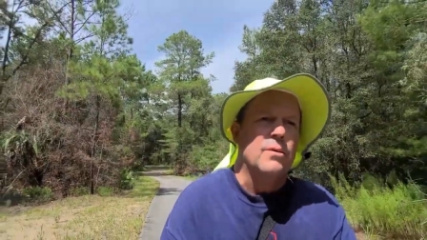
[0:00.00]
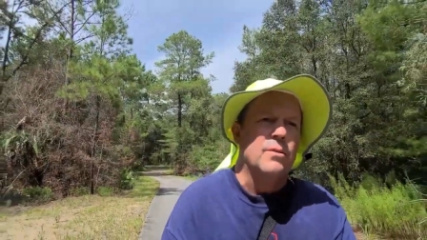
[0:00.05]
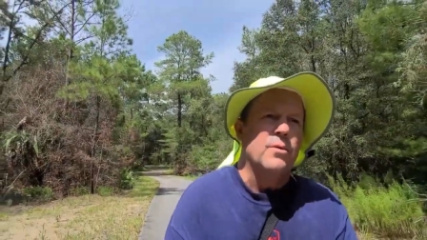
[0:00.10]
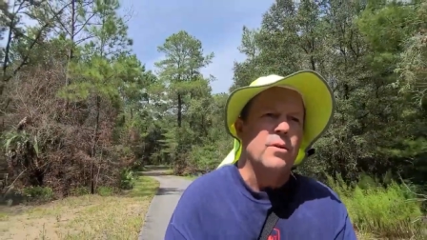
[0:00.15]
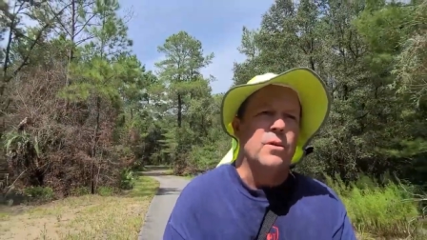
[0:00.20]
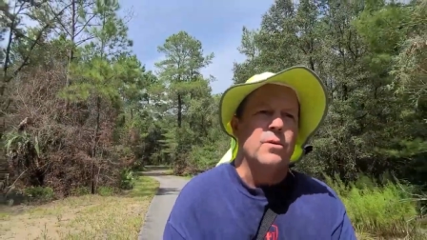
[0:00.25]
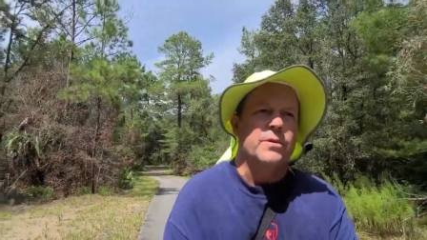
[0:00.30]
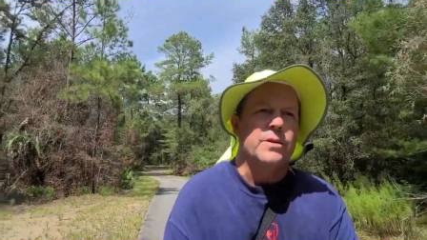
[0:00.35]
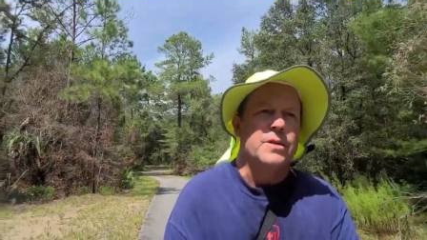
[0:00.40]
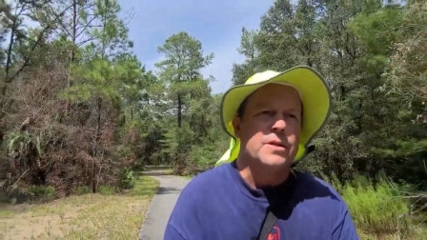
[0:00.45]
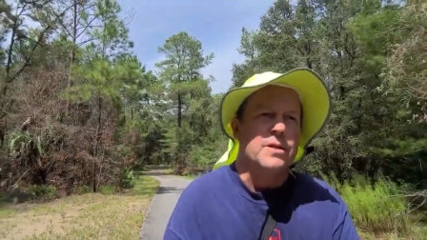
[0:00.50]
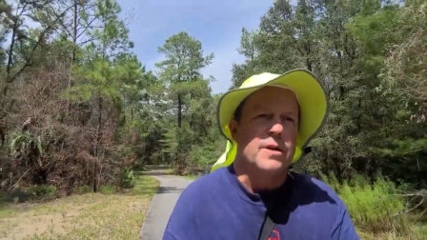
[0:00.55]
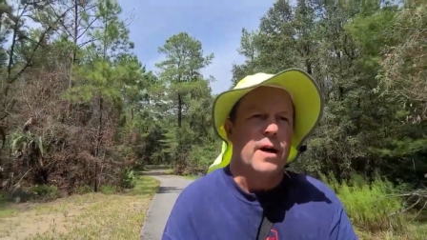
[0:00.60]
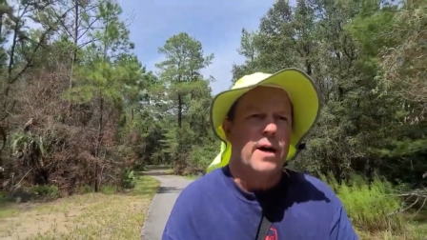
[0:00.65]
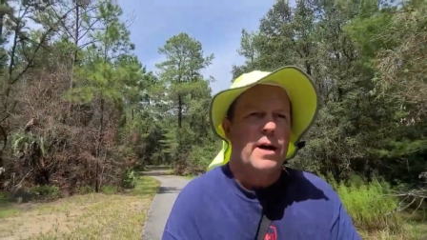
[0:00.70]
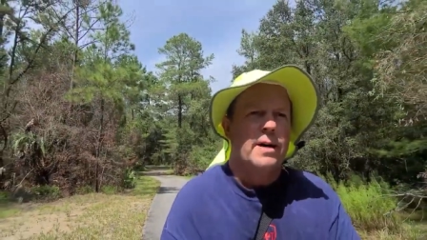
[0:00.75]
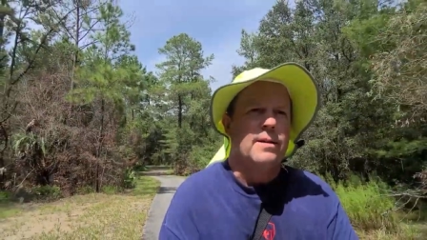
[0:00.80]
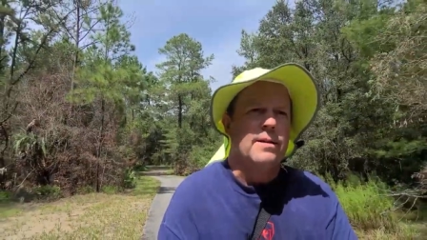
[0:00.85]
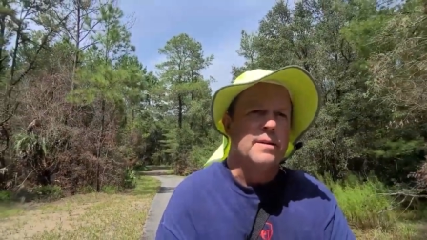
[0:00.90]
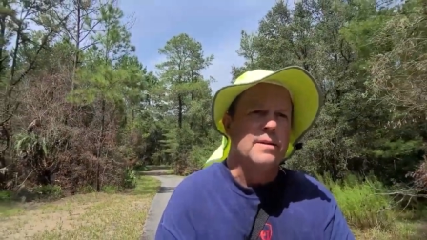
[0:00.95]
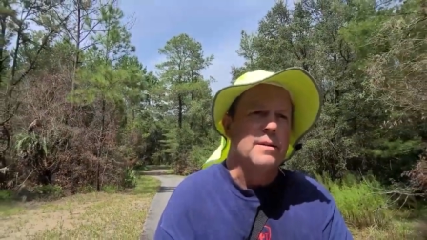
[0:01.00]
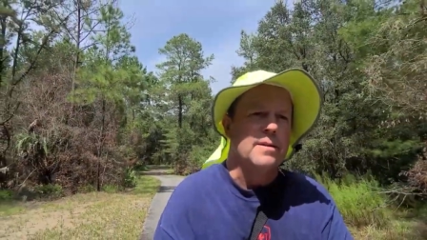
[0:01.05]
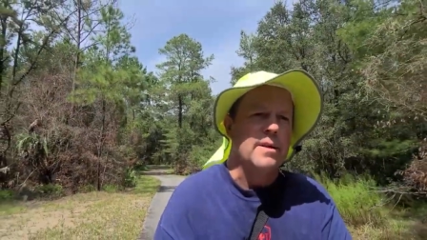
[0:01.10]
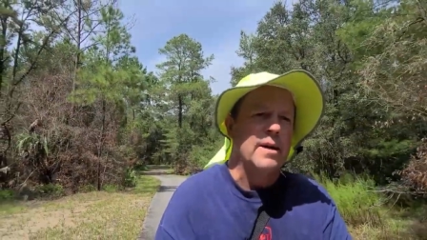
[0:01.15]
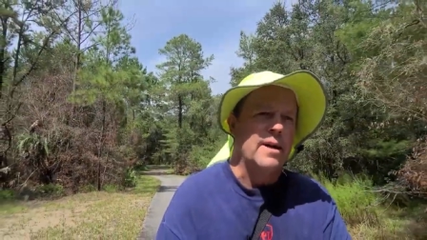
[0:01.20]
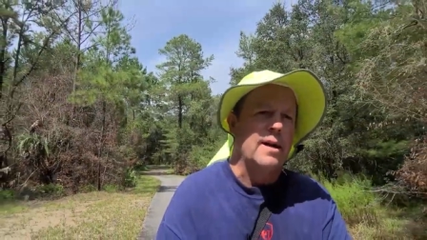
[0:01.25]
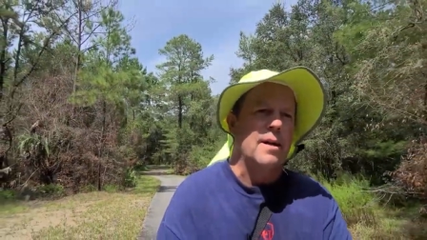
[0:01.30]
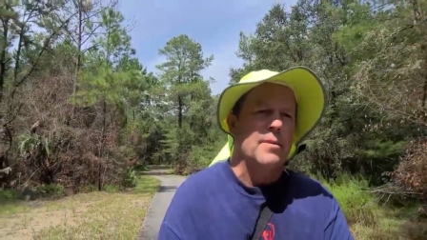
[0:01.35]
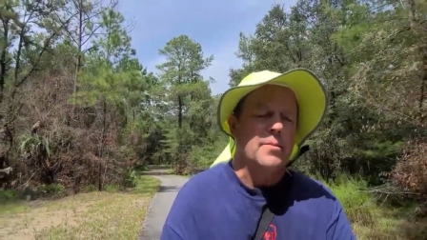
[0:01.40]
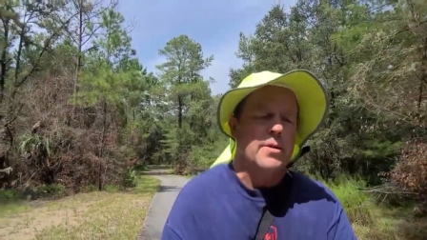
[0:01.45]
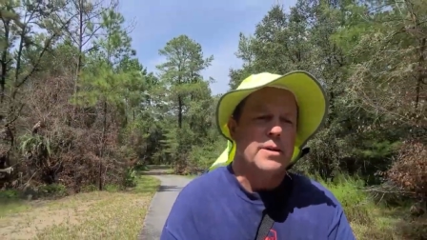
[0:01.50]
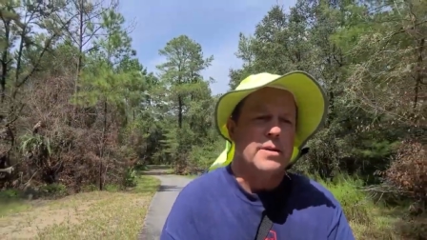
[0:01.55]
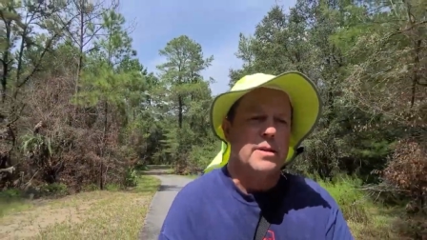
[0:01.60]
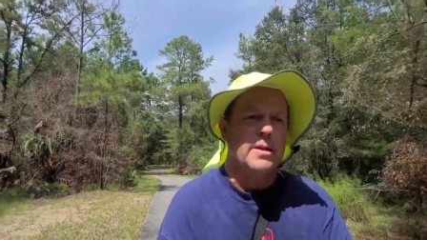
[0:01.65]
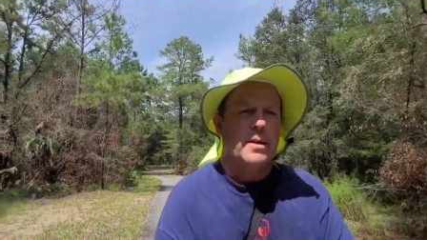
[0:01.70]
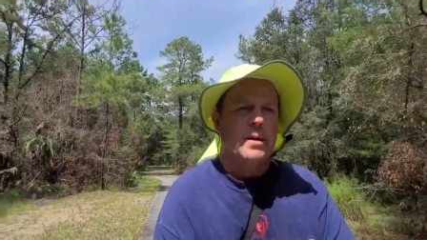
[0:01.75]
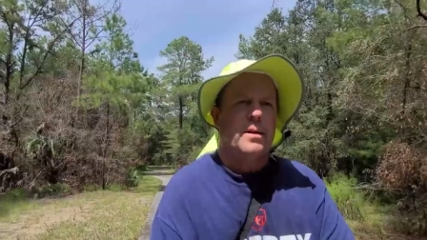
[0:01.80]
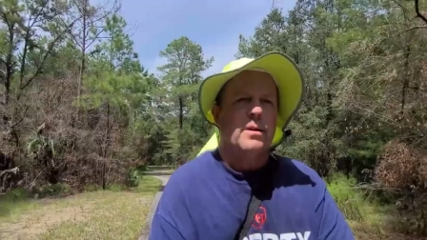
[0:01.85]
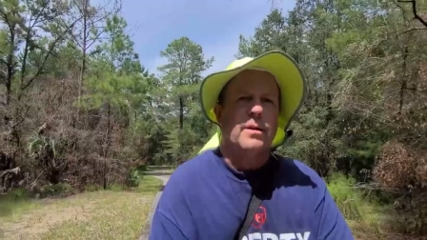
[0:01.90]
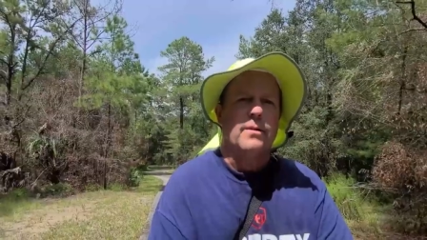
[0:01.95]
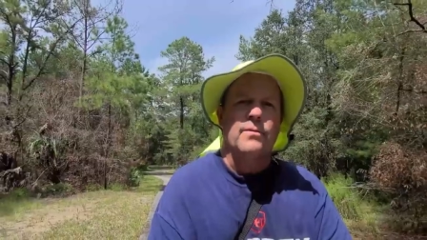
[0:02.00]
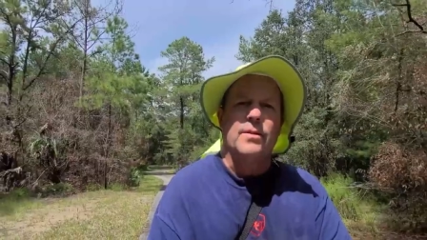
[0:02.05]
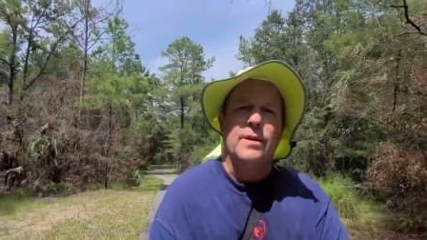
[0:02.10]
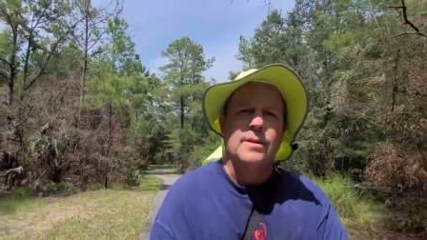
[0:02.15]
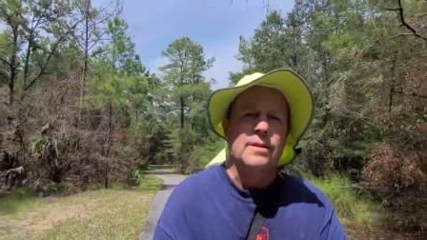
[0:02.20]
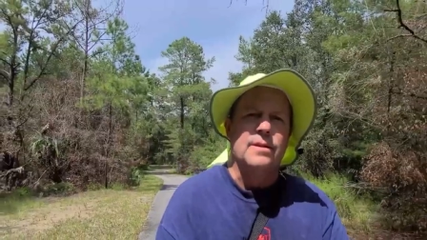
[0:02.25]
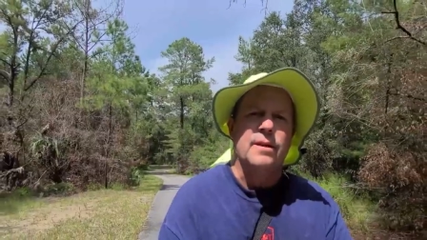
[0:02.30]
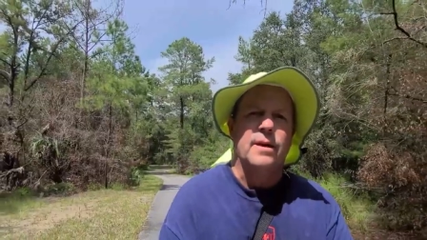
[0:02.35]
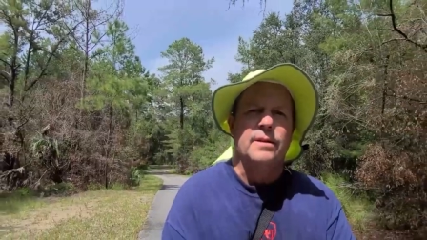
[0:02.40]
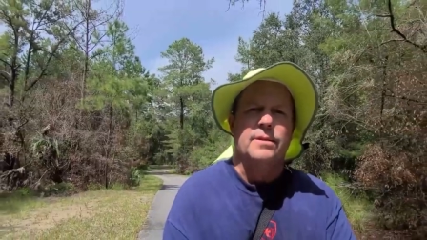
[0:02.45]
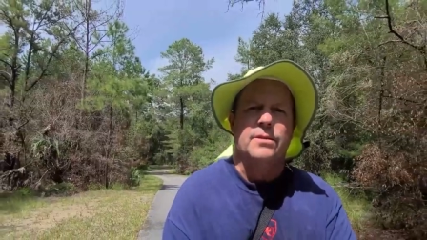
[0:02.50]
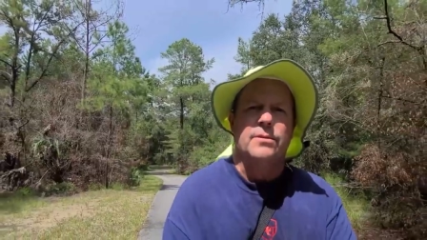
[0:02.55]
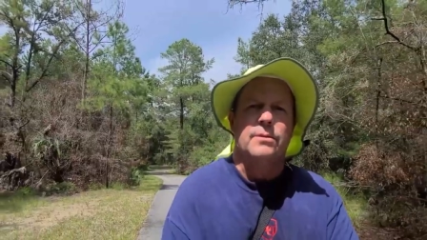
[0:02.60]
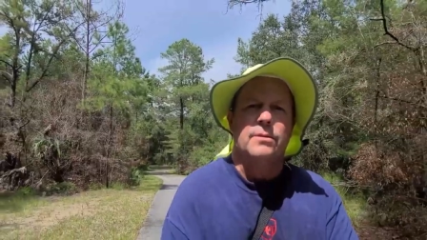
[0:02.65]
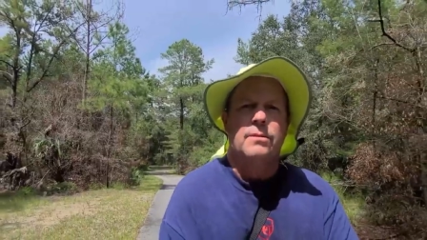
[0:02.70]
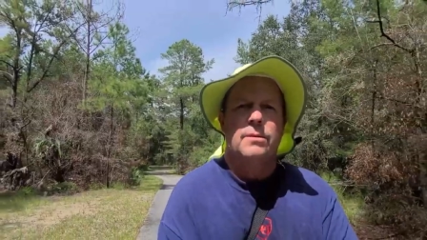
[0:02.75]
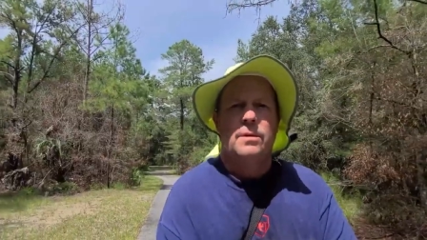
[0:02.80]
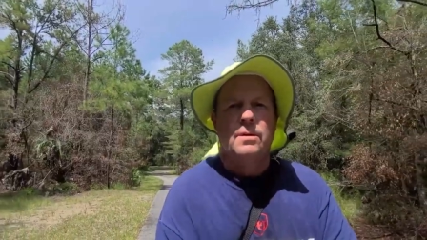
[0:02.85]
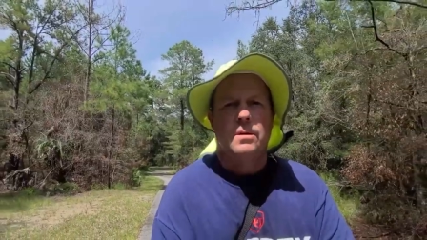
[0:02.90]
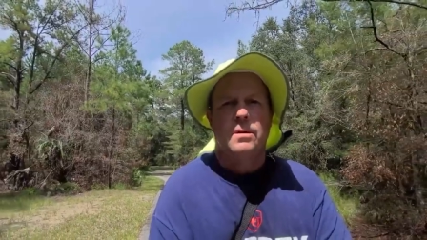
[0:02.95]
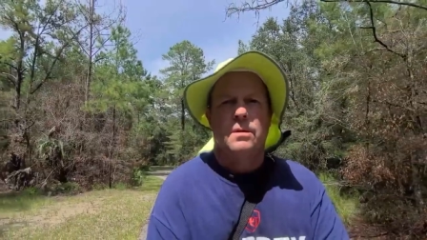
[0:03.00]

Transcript: rolled aside and let the Taliban take over, that's not true.